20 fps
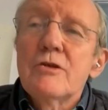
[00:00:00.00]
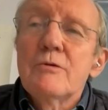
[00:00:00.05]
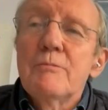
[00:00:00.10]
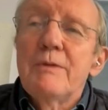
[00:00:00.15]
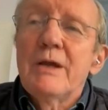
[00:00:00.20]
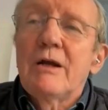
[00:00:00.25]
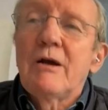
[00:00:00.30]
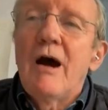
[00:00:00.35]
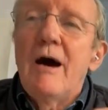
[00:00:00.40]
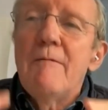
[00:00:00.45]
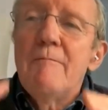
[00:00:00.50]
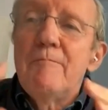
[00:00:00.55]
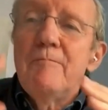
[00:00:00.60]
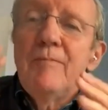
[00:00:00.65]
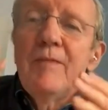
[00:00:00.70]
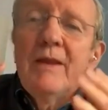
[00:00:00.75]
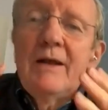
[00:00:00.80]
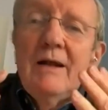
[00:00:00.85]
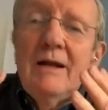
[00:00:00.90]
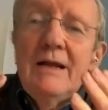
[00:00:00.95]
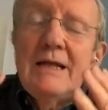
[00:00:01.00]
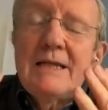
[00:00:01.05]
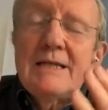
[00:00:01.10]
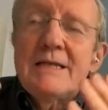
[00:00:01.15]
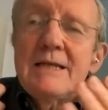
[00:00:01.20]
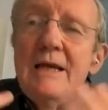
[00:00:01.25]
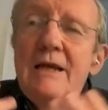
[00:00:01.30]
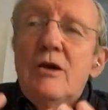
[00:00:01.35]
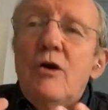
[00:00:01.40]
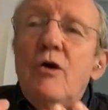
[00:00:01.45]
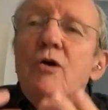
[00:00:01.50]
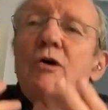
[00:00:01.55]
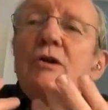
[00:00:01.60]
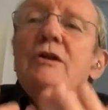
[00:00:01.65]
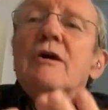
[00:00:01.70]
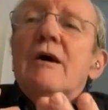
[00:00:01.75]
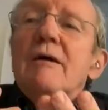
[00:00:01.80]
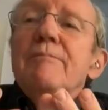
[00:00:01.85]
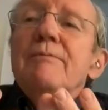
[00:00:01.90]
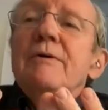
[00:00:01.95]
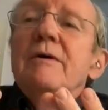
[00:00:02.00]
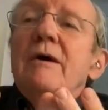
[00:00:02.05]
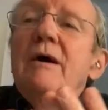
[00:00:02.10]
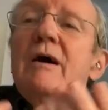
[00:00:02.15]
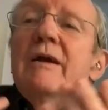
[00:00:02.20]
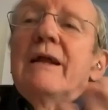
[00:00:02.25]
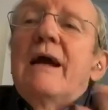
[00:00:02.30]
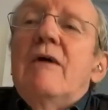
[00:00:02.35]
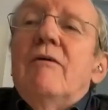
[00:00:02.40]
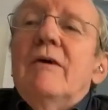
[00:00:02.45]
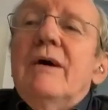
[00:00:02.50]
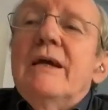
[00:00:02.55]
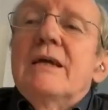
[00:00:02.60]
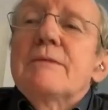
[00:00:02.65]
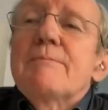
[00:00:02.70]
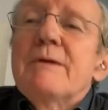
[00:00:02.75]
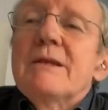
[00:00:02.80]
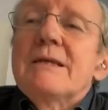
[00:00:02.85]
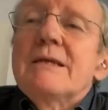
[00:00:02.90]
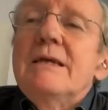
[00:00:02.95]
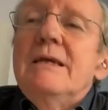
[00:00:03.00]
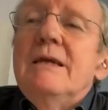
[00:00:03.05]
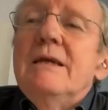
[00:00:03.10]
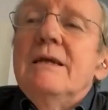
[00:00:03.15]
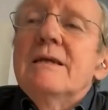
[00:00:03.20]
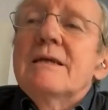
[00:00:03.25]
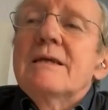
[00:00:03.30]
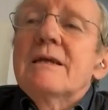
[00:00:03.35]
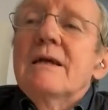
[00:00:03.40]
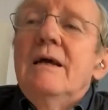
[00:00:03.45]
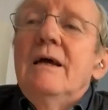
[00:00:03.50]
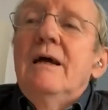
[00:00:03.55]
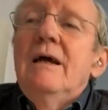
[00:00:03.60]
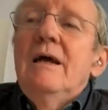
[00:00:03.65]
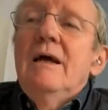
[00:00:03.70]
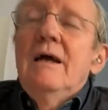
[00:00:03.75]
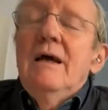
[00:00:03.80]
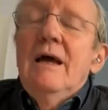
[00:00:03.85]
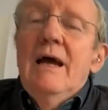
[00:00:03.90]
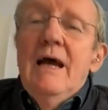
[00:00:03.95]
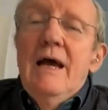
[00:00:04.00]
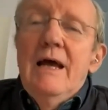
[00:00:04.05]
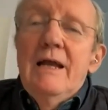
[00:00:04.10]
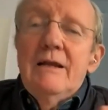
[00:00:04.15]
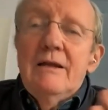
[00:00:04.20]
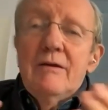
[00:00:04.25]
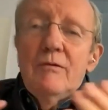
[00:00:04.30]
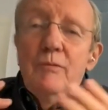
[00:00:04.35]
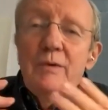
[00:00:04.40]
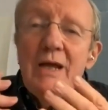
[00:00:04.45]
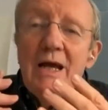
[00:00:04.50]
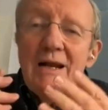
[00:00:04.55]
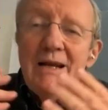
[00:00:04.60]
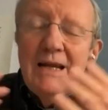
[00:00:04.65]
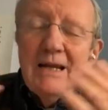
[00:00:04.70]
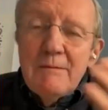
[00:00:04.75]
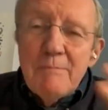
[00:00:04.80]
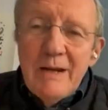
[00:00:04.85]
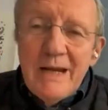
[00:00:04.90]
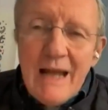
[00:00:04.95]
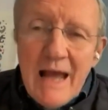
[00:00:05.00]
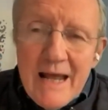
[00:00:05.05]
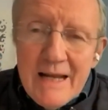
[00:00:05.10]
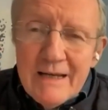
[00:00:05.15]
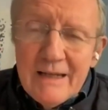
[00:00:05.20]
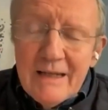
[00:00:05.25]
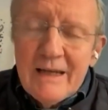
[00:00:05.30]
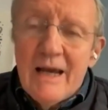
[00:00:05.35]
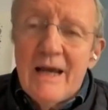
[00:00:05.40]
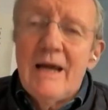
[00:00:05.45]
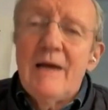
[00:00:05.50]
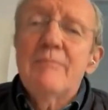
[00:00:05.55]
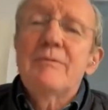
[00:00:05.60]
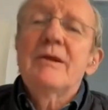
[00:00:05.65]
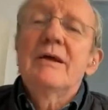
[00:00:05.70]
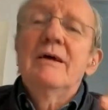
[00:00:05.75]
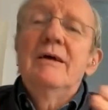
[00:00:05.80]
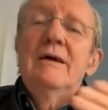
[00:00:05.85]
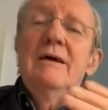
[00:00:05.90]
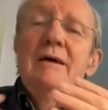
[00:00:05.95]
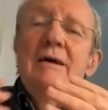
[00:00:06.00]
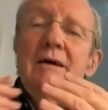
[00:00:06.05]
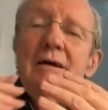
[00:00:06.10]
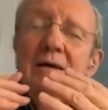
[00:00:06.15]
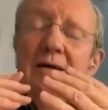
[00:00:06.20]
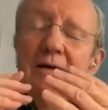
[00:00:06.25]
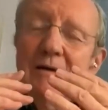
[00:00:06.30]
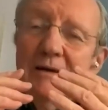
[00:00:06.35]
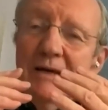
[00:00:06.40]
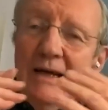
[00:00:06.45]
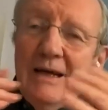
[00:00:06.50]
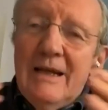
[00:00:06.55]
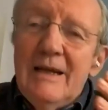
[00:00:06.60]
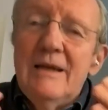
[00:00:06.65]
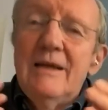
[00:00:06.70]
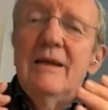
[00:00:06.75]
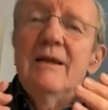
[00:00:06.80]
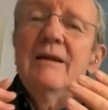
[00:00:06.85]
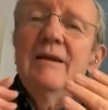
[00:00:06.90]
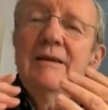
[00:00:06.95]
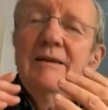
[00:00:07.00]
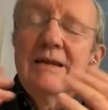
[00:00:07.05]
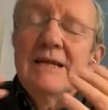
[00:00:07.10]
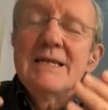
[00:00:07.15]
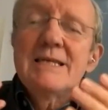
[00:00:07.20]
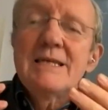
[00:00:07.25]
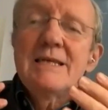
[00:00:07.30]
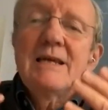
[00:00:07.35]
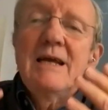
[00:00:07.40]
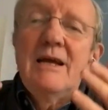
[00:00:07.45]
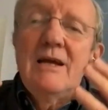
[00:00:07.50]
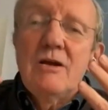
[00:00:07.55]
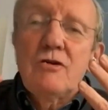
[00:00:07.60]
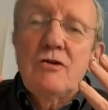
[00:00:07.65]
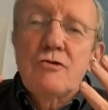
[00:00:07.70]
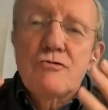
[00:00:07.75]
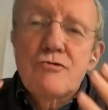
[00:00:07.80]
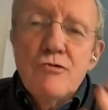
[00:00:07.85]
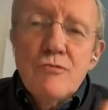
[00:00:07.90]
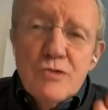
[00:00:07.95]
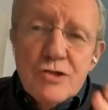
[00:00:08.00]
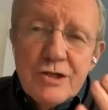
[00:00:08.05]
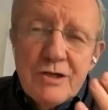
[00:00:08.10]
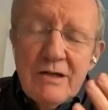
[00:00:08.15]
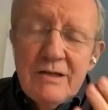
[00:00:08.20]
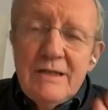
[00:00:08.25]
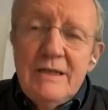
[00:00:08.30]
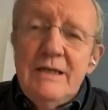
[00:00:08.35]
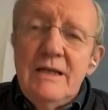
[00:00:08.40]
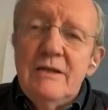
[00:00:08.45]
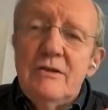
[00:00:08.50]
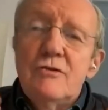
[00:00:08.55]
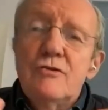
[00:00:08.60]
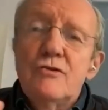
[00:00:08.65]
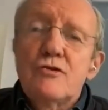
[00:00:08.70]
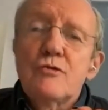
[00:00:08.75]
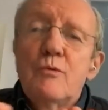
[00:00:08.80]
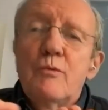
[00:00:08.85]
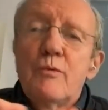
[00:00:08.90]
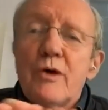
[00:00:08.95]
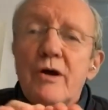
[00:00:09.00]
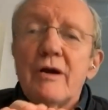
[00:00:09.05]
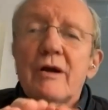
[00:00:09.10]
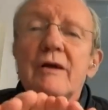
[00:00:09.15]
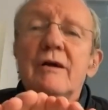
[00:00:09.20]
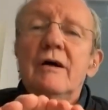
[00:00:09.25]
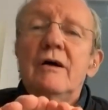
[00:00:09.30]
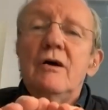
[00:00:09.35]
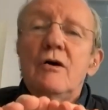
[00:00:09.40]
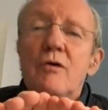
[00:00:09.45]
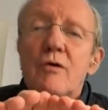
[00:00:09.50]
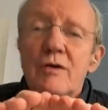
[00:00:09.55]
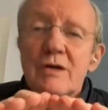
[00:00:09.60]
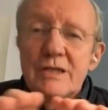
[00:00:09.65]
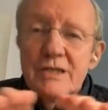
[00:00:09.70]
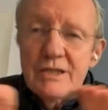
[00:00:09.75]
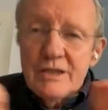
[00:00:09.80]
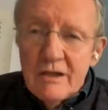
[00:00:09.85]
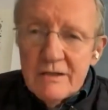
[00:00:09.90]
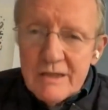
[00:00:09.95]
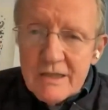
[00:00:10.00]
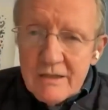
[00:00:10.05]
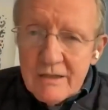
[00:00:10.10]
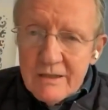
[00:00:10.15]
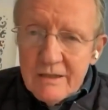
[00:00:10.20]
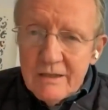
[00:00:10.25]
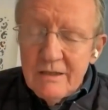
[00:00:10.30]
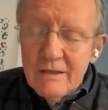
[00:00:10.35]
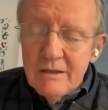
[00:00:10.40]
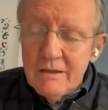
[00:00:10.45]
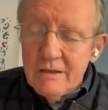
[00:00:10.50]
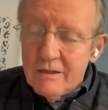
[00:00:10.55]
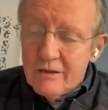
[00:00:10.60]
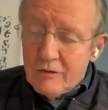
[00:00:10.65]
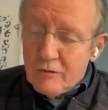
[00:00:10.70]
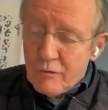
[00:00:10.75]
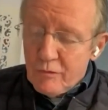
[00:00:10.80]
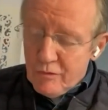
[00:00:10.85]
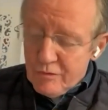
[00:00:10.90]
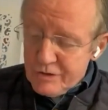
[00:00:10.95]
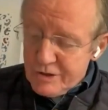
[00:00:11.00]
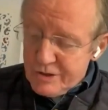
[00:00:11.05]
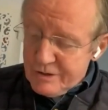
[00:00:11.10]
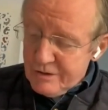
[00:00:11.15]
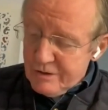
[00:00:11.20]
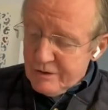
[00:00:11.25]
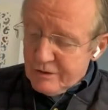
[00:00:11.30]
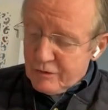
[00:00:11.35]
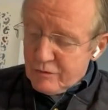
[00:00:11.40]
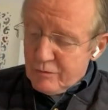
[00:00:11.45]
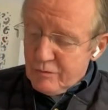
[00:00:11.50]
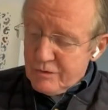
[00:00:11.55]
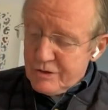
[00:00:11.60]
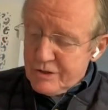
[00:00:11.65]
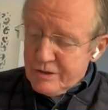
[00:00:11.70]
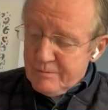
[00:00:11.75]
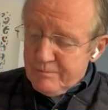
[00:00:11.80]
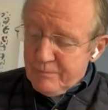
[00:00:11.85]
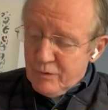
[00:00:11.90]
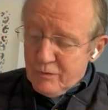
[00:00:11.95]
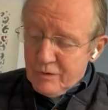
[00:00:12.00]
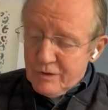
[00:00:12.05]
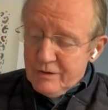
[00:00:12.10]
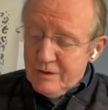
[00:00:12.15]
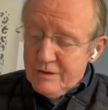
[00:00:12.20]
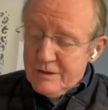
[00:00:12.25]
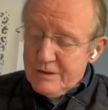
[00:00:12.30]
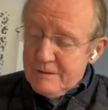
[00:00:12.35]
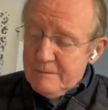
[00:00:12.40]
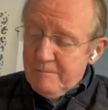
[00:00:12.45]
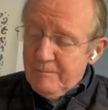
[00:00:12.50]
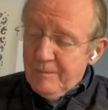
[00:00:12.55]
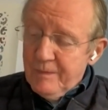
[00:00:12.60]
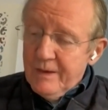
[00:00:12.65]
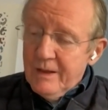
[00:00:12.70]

to become, let's say, hooked up on our expertise. And we are a little bit handicapped uh, in this crucial need to work horizontally across, across the borders.